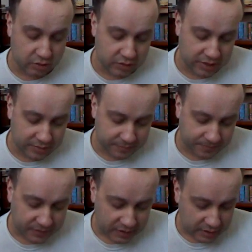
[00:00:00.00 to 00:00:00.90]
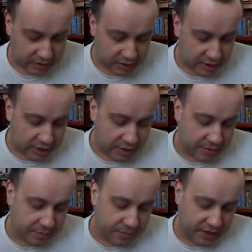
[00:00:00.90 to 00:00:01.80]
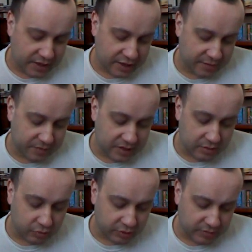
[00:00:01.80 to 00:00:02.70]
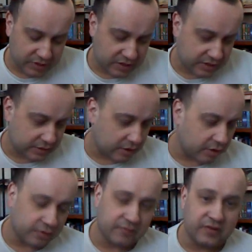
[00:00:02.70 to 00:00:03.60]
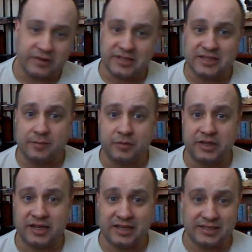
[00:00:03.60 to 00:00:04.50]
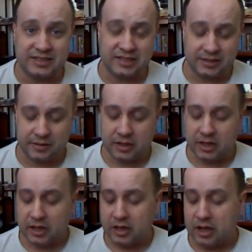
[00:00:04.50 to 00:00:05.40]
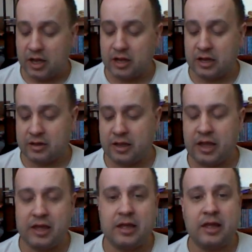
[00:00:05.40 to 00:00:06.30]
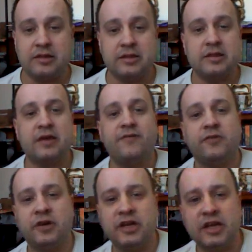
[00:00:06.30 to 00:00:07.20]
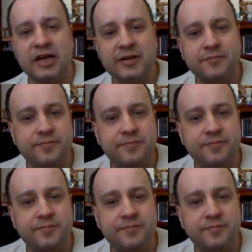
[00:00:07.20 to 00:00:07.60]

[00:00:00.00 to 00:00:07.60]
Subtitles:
do it. But these ornaments are very simple and easy, and this is how far I got.